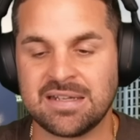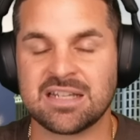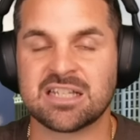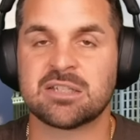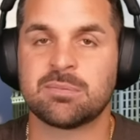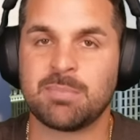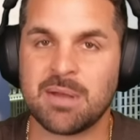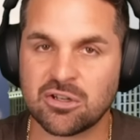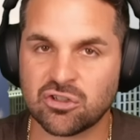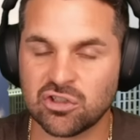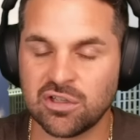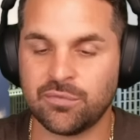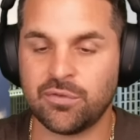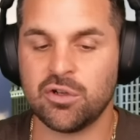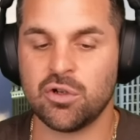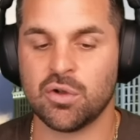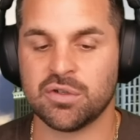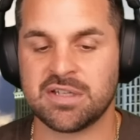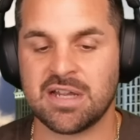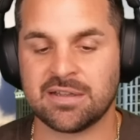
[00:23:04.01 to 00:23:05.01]
especially if he
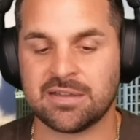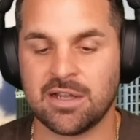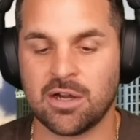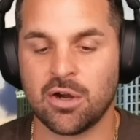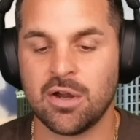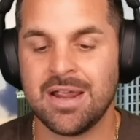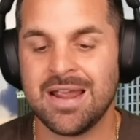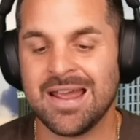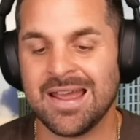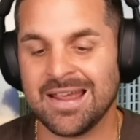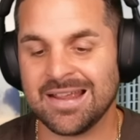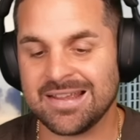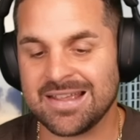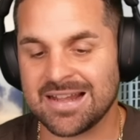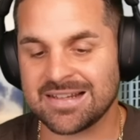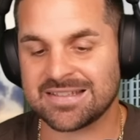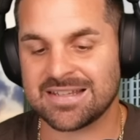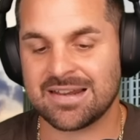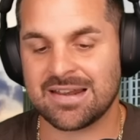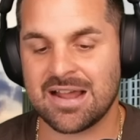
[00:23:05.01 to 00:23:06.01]
goes out there and
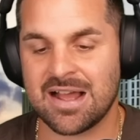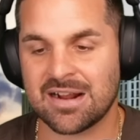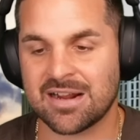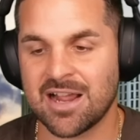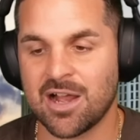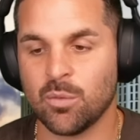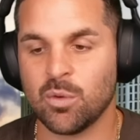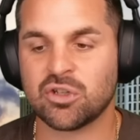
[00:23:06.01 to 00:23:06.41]
gets a knockout,